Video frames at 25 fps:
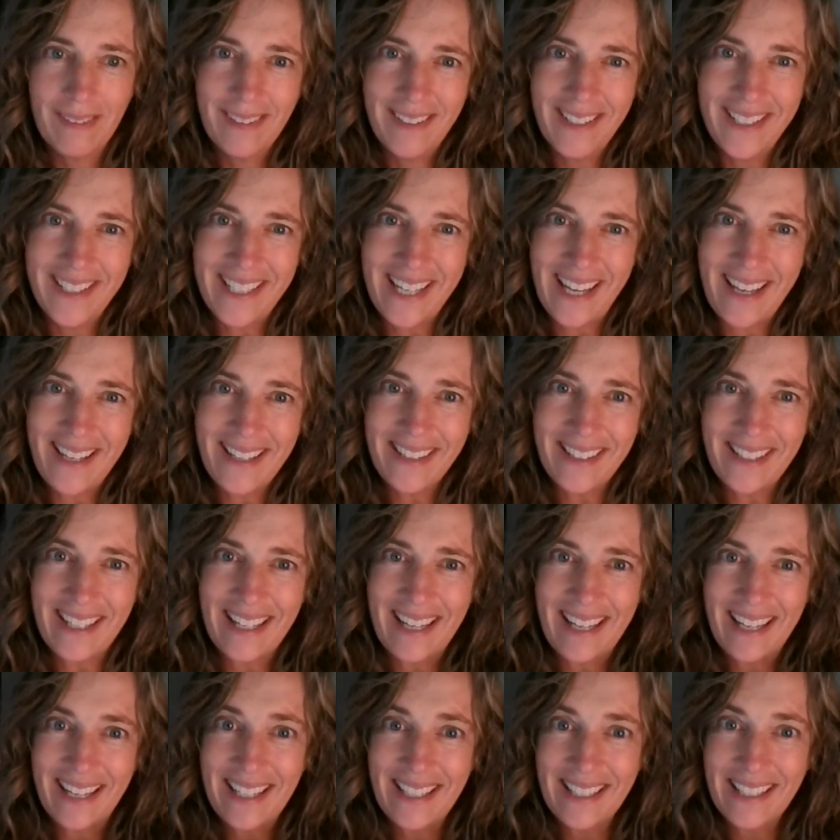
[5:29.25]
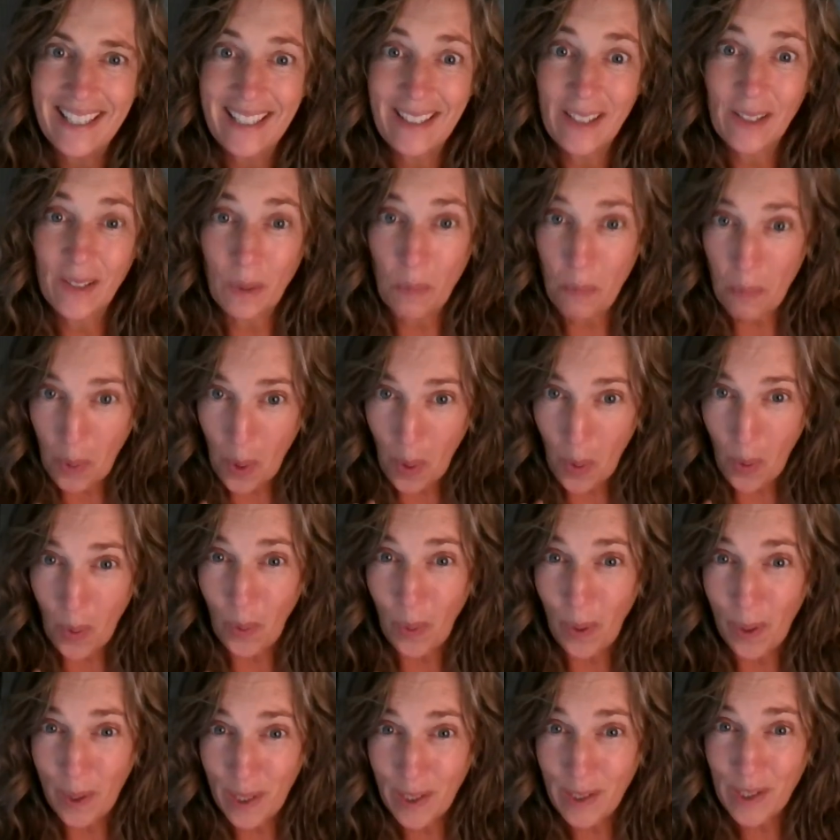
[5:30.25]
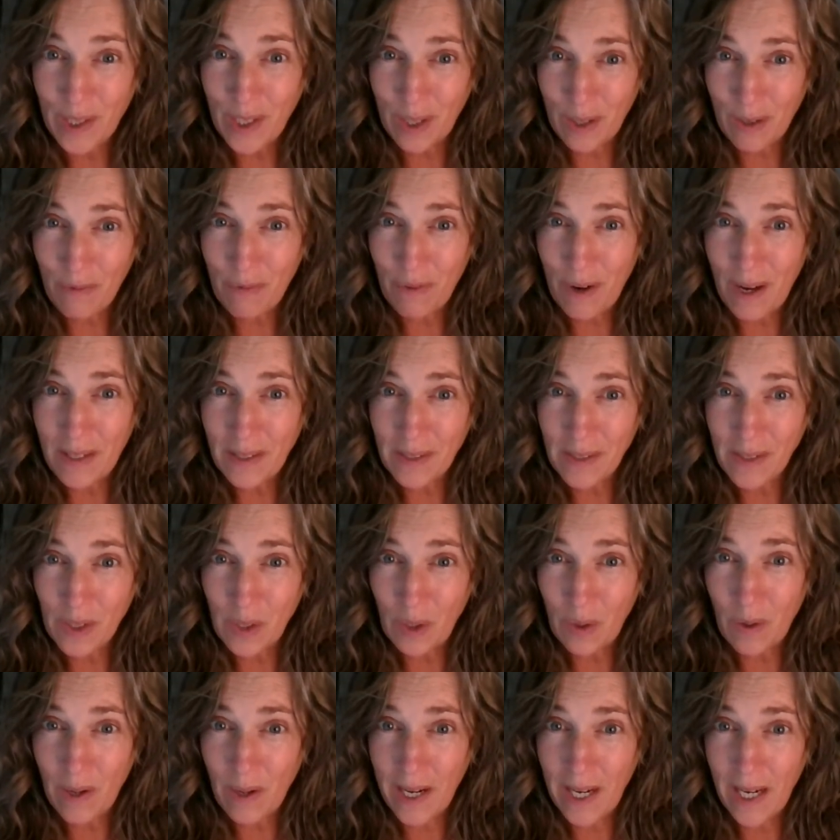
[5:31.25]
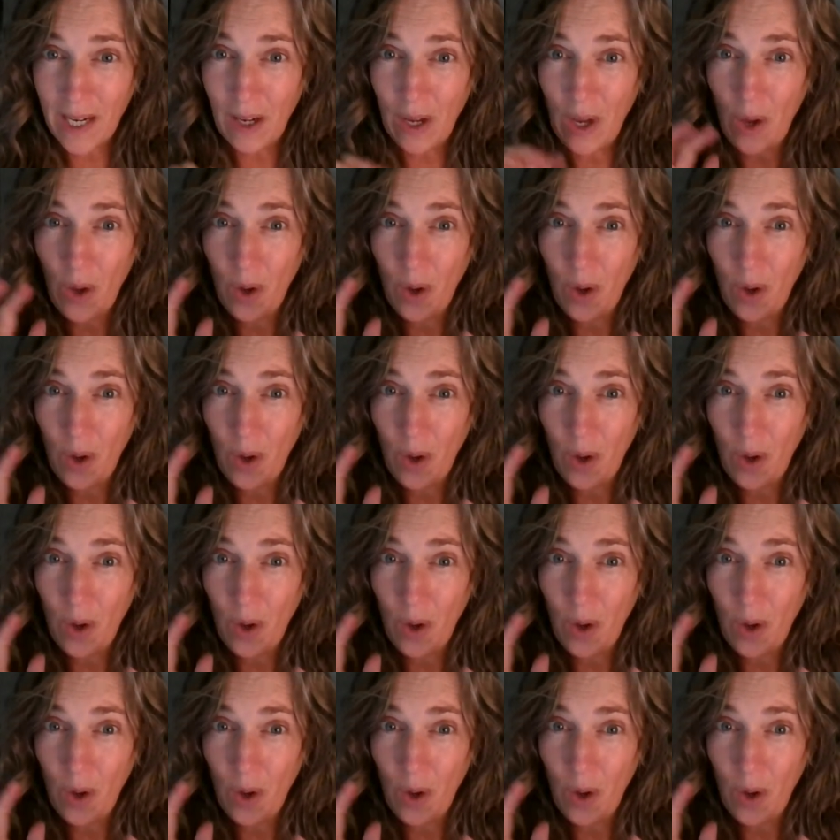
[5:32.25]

Does it support the front story,